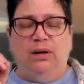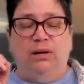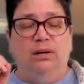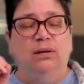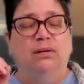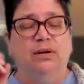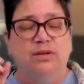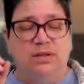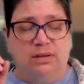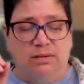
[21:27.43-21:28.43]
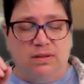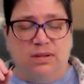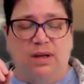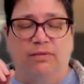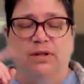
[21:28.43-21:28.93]
Oh, there's
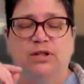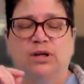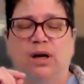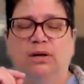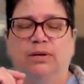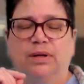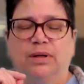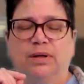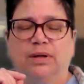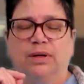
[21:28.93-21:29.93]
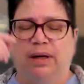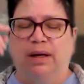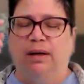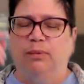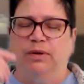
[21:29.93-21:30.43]
seven chakras.
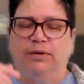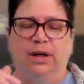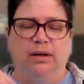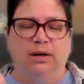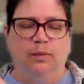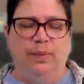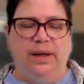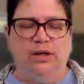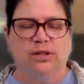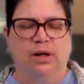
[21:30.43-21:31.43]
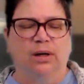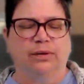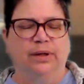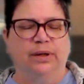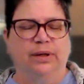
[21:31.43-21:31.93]
Okay, we've got our base
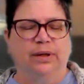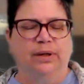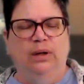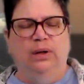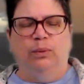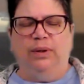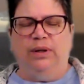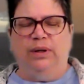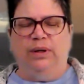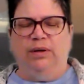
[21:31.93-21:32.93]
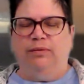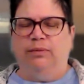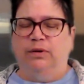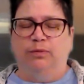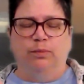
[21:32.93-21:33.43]
chakra. We
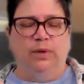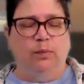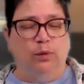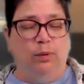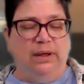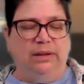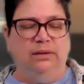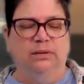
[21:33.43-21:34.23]
the number one.